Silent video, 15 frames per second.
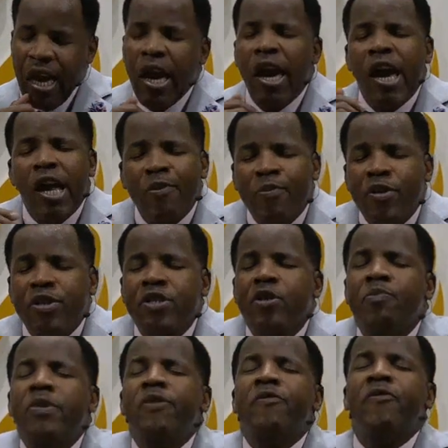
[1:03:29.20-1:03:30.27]
Help us to
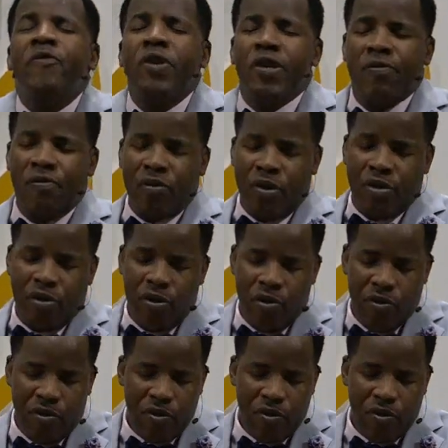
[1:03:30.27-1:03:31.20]
be faithful to you.